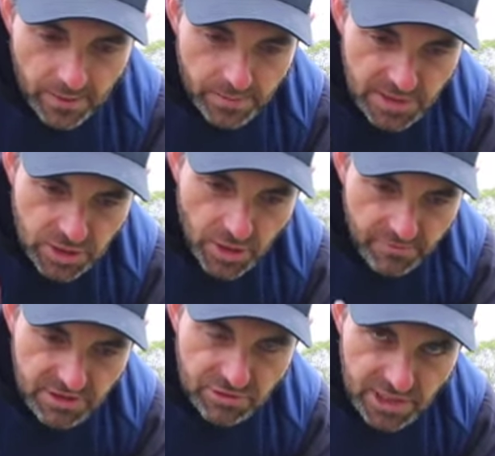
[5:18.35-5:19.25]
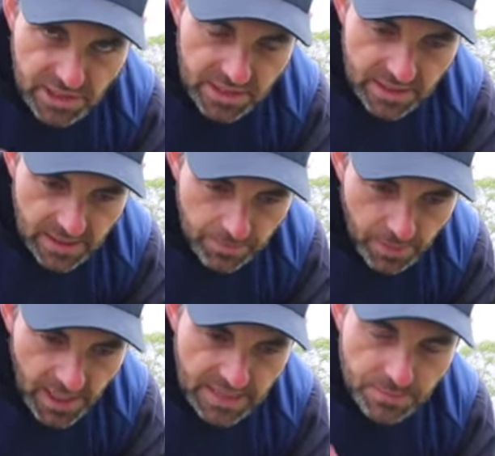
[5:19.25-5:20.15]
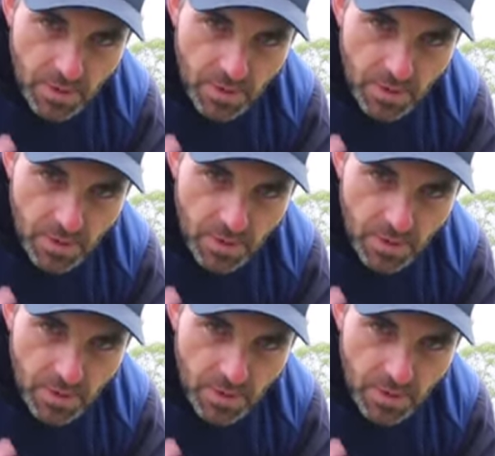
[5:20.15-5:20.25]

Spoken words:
There'll be certain restrictions still in place,